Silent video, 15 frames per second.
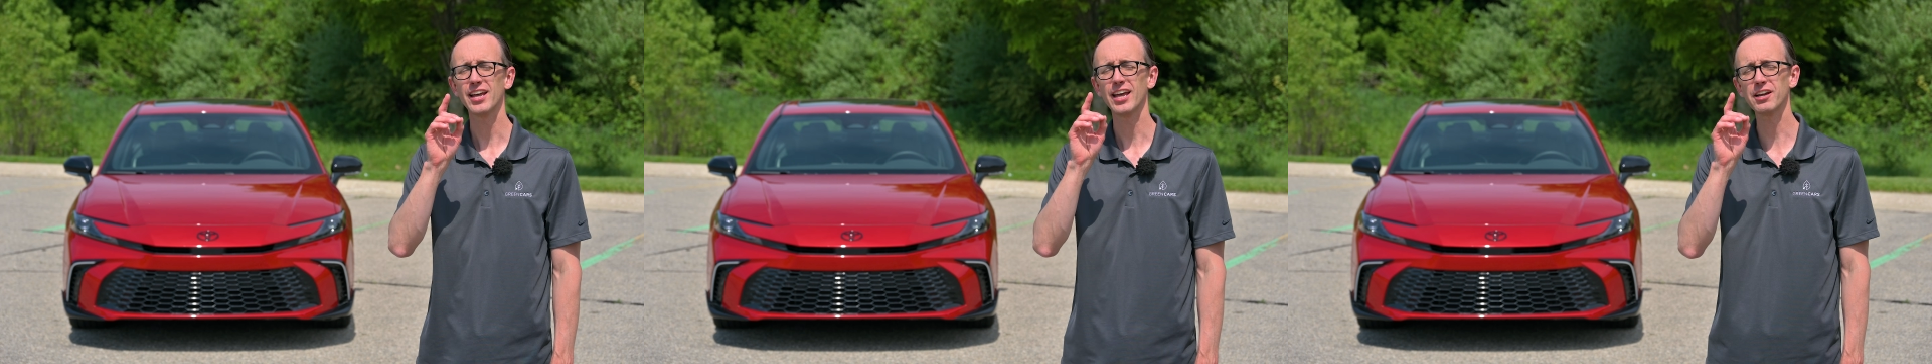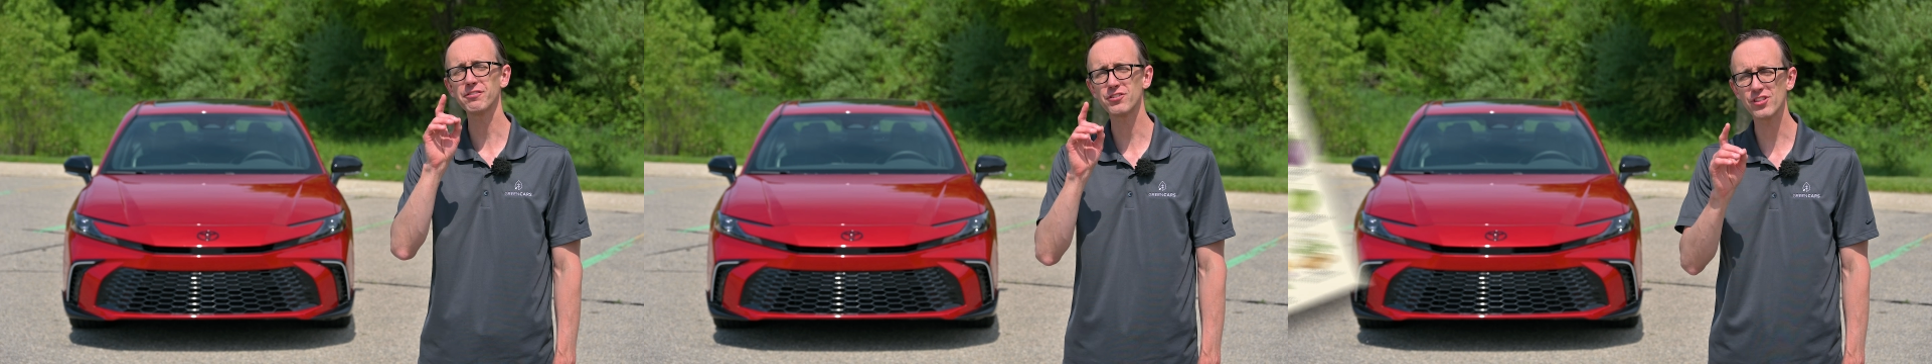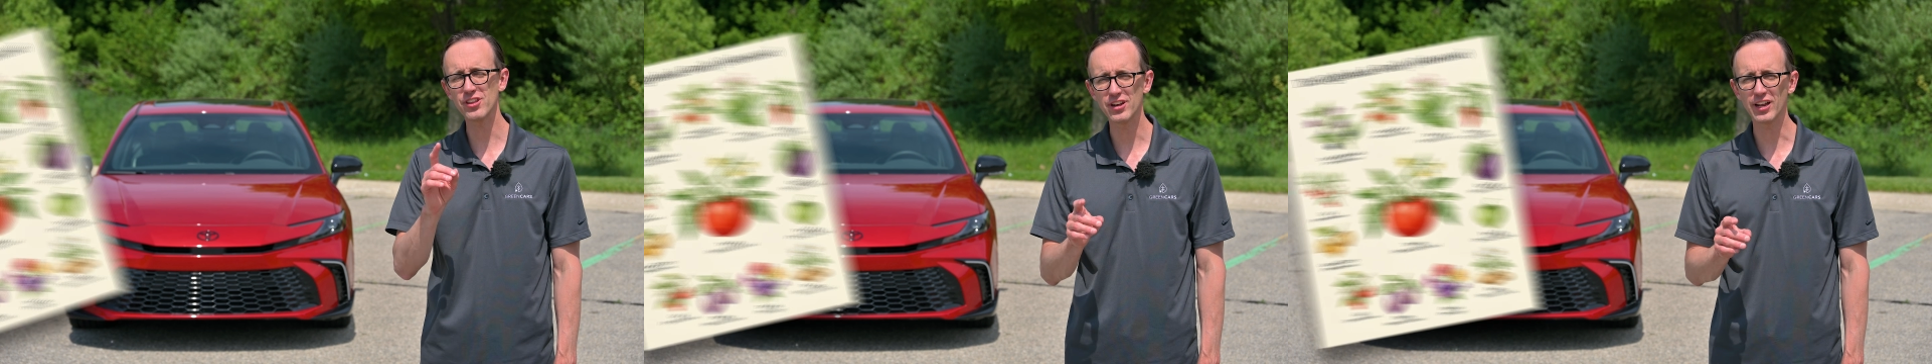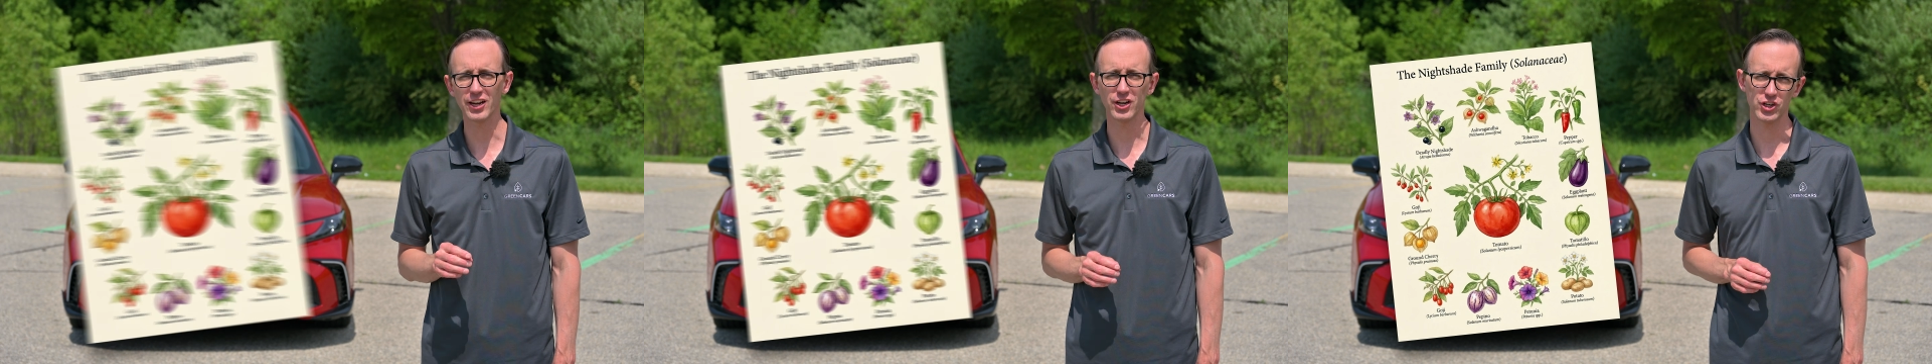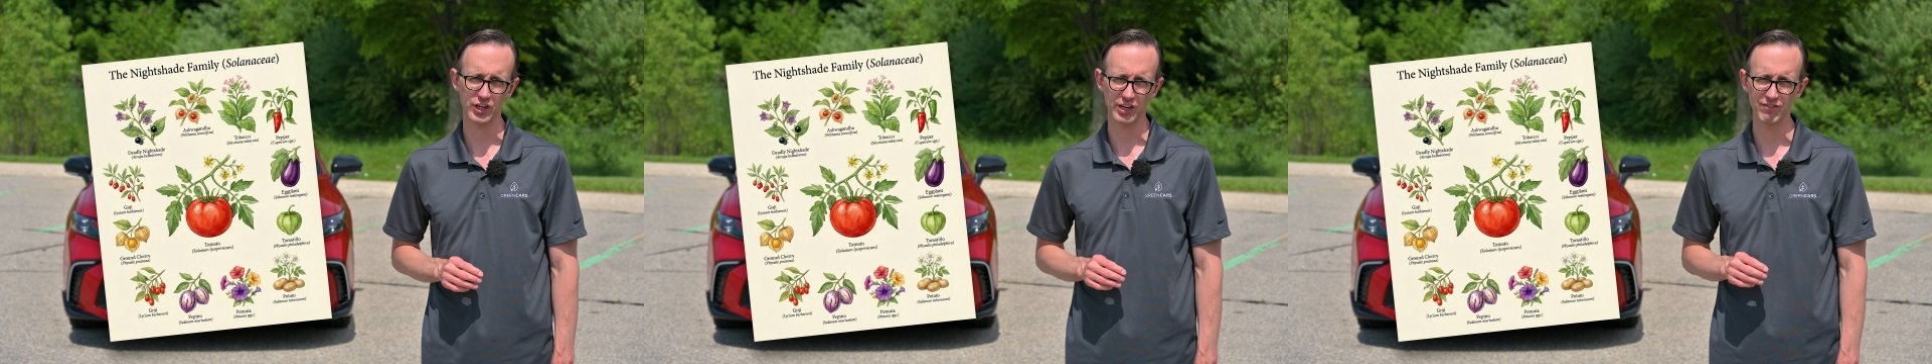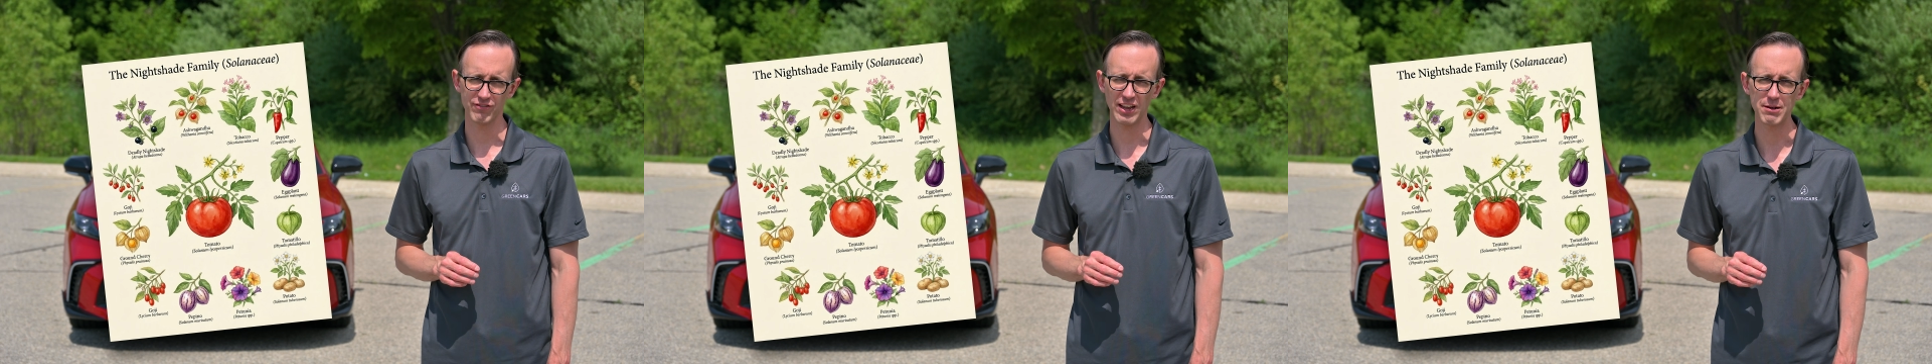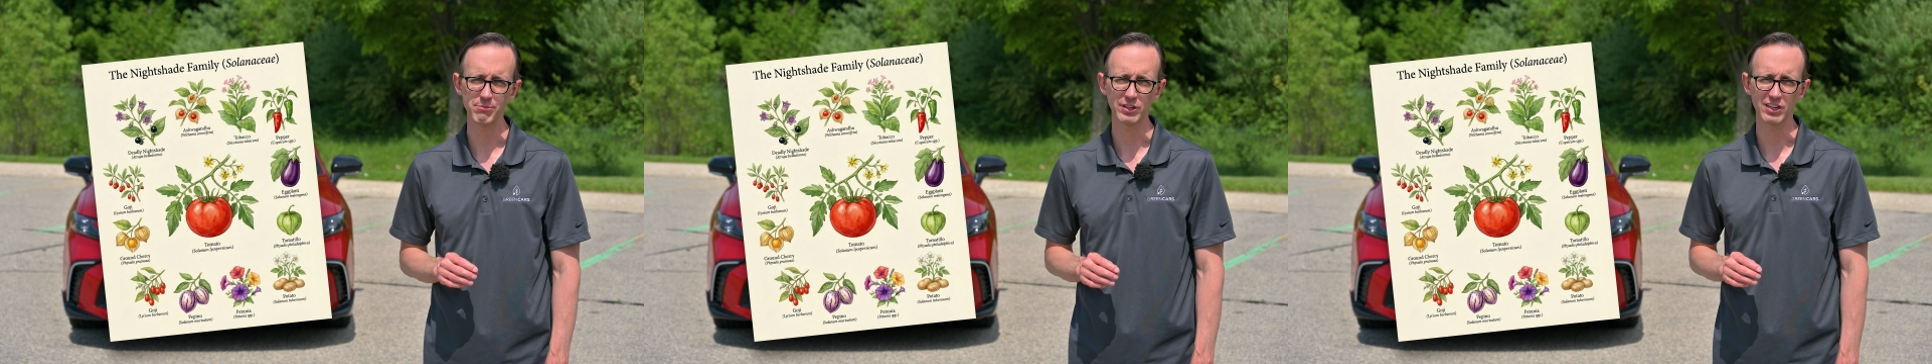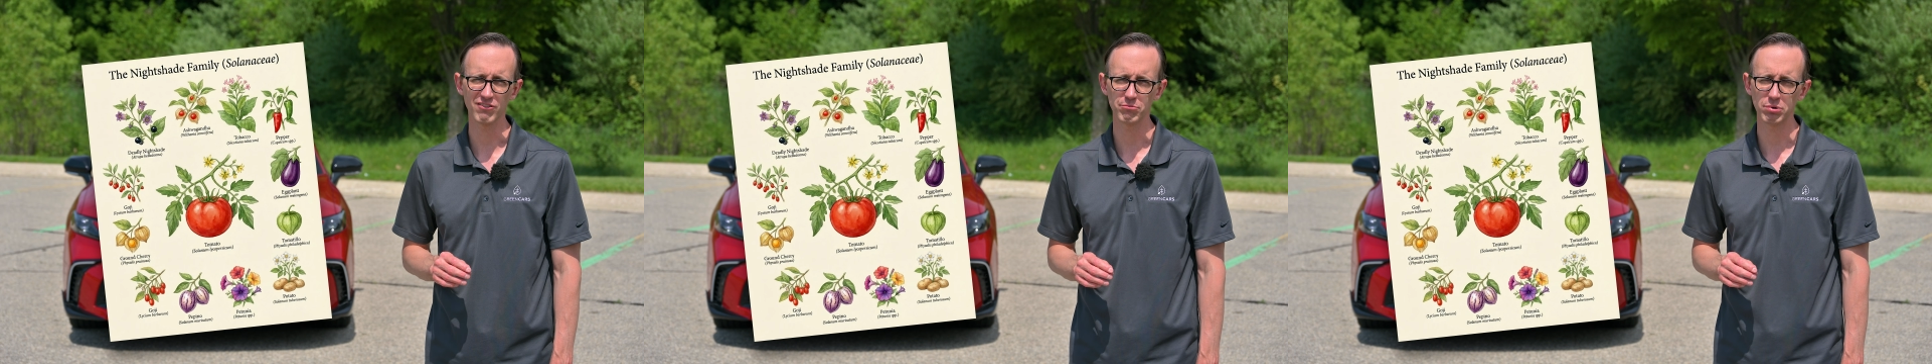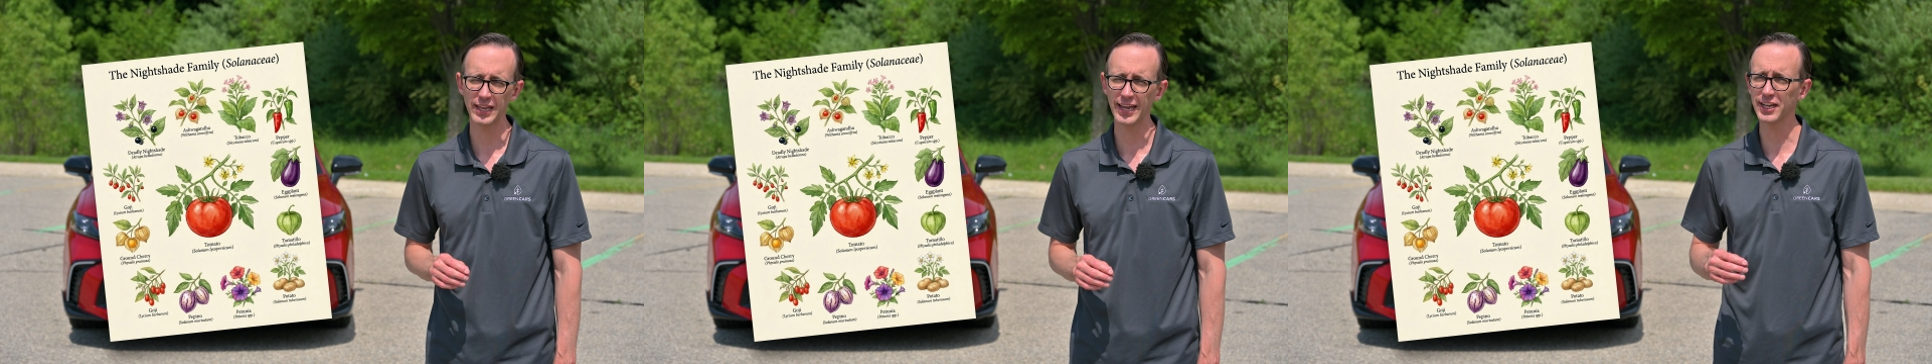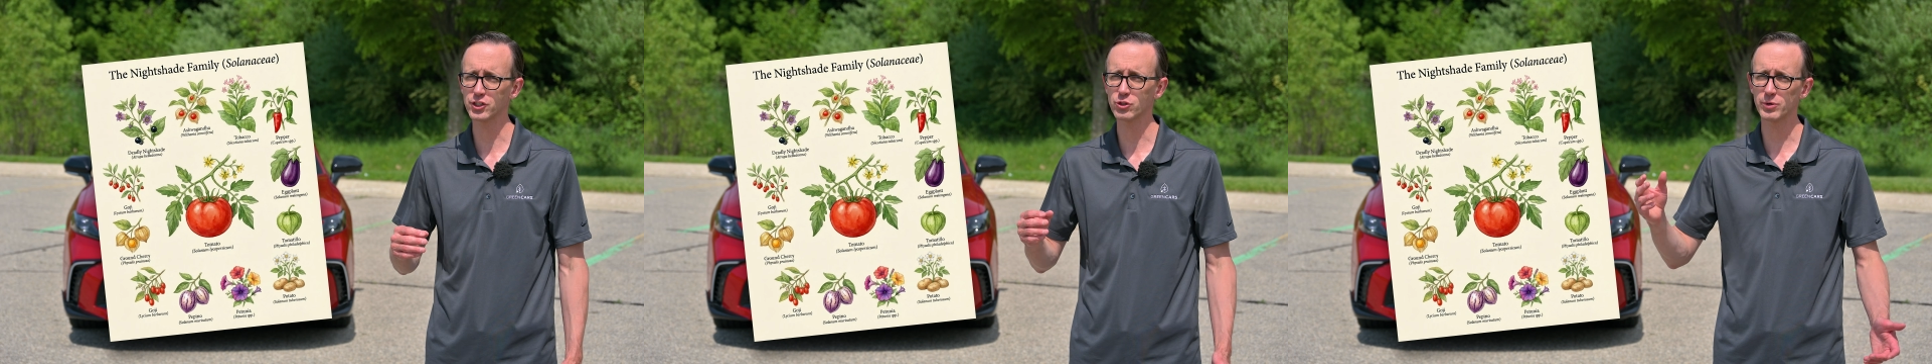after the nightshade family of
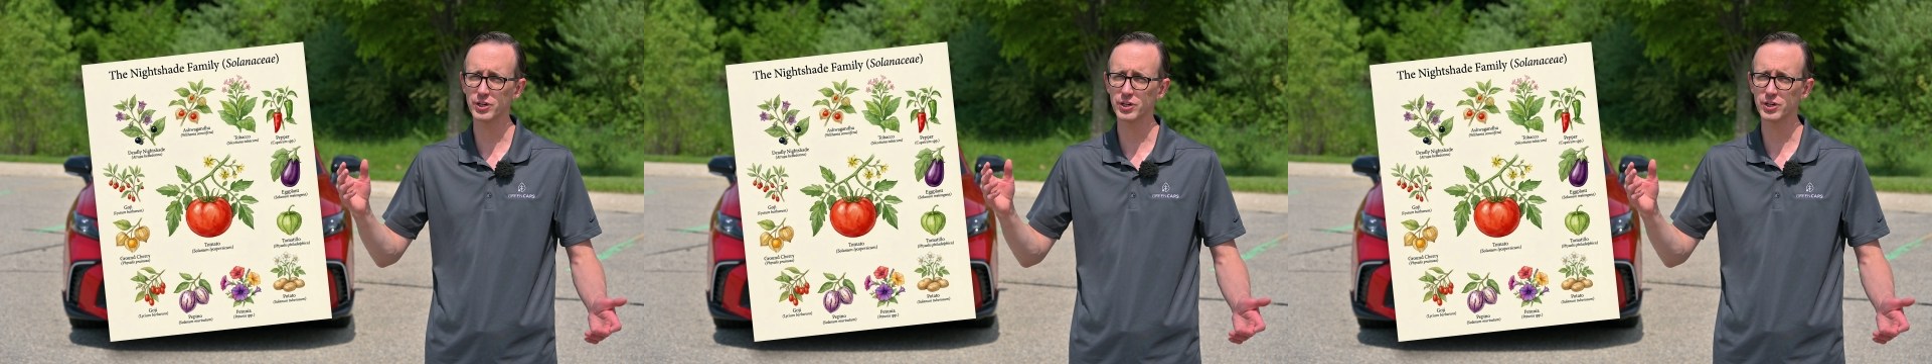plants,